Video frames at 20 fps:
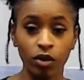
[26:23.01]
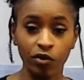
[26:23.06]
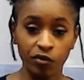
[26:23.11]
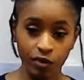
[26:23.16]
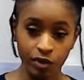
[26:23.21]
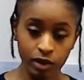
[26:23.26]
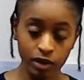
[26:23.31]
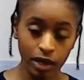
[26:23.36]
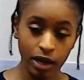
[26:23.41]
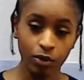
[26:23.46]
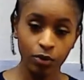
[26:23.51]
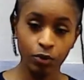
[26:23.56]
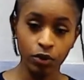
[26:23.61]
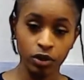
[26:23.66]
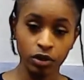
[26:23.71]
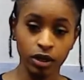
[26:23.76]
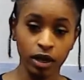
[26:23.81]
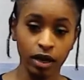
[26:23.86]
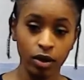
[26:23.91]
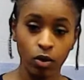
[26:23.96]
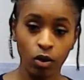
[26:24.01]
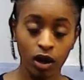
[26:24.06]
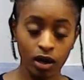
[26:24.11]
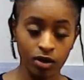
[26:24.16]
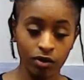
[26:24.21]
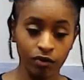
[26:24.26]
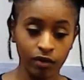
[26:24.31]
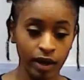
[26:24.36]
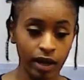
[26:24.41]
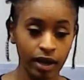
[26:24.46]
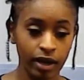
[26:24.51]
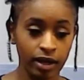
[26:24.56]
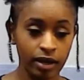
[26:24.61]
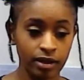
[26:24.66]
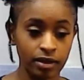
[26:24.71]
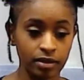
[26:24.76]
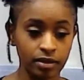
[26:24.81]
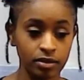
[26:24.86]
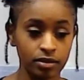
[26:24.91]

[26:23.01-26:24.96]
feel like we're not qualified